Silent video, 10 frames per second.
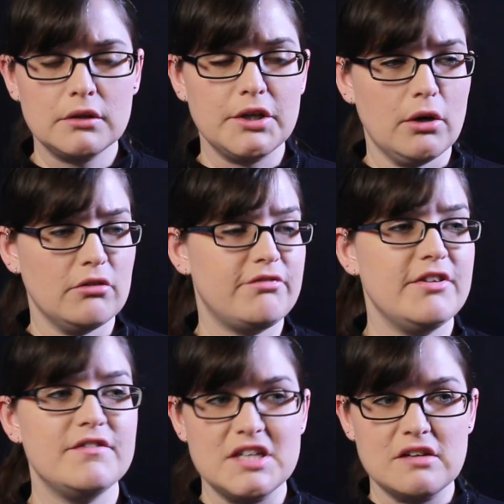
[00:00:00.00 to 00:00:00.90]
you know,
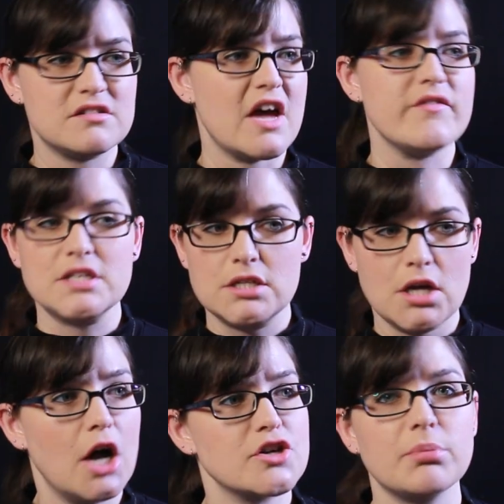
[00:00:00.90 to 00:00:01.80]
50, 70,
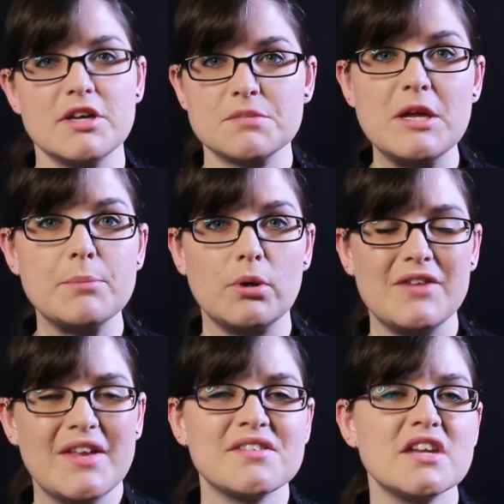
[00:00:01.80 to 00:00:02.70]
100 plus people.
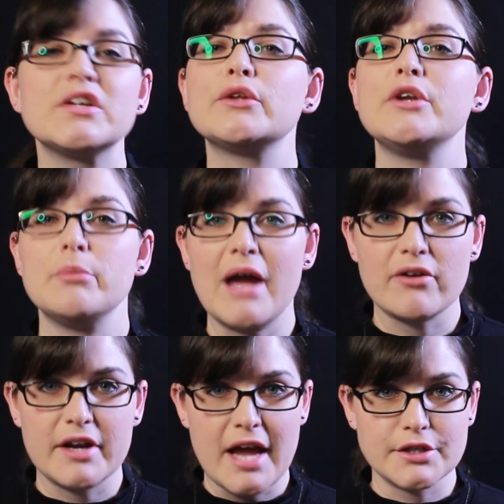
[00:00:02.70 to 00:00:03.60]
And that's not even including
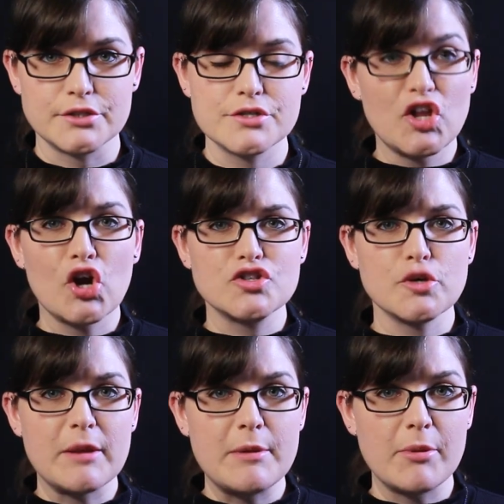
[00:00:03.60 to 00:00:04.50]
background actors. There are
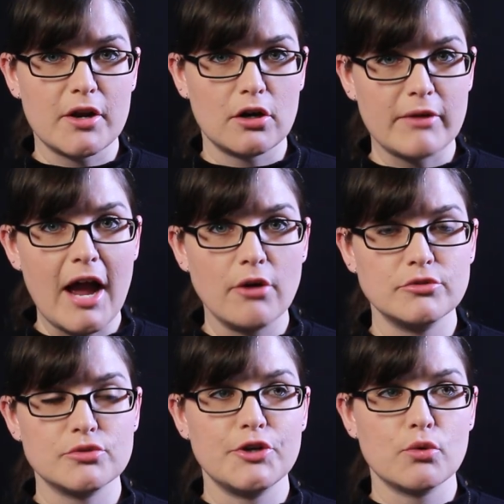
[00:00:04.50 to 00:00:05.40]
so many people that are
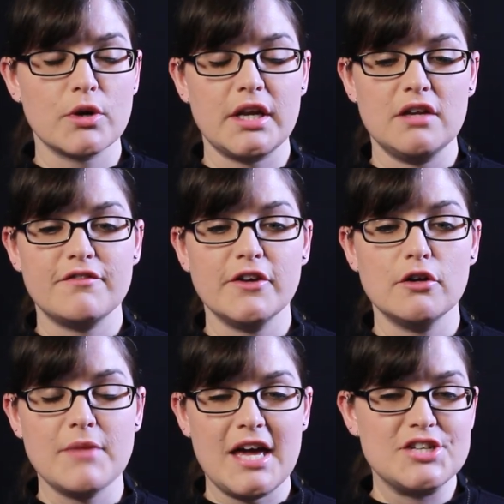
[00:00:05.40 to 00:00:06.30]
around when you're working in
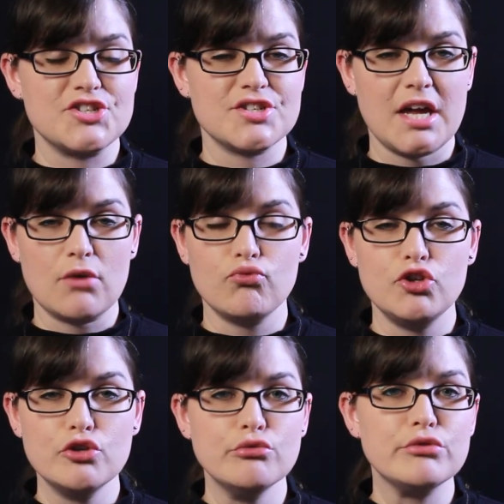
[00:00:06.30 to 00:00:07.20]
film that it's just like
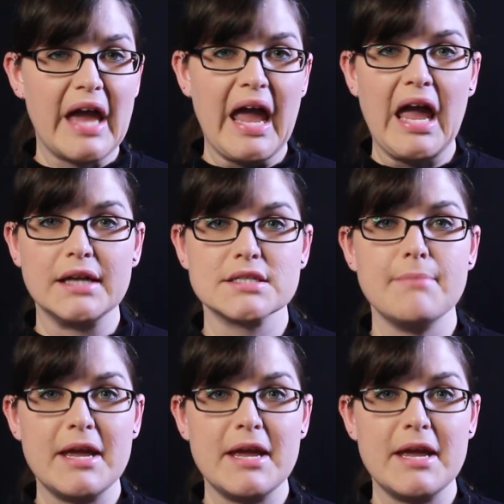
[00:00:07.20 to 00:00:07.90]
you can't